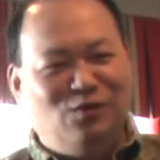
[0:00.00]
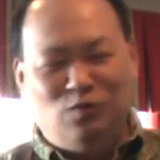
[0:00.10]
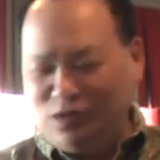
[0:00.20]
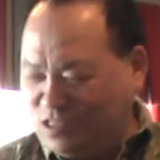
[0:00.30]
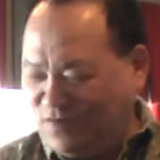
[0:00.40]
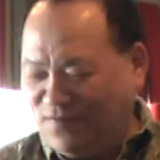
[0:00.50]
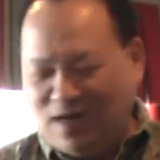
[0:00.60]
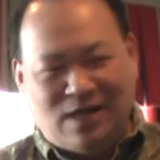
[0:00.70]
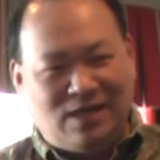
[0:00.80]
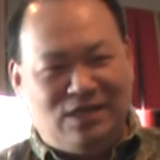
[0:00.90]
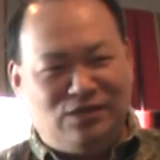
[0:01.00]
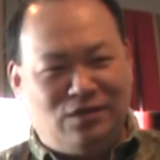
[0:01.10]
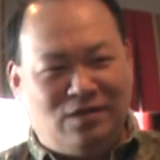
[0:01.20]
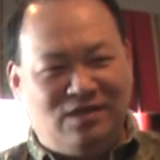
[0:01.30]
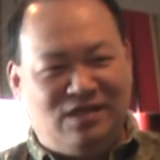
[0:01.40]
which is the Firenock
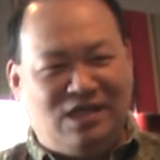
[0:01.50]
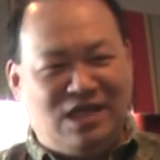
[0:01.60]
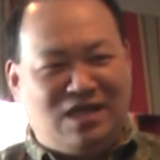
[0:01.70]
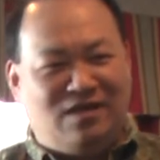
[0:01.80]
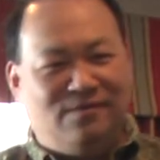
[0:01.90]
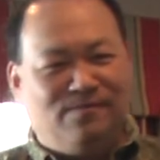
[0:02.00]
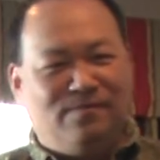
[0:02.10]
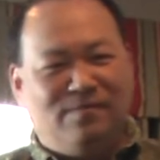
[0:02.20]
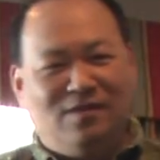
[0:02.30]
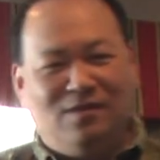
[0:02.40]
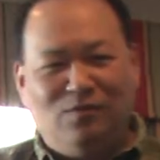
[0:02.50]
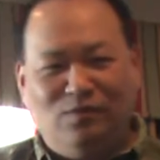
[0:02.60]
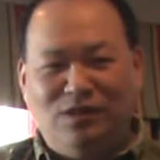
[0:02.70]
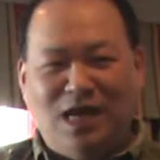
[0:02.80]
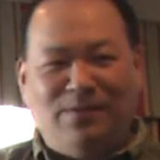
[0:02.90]
Insert D,
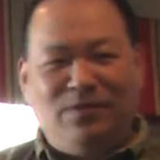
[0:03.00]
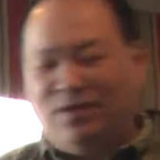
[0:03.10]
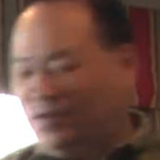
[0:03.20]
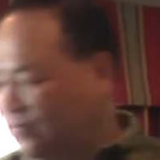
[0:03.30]
which have done the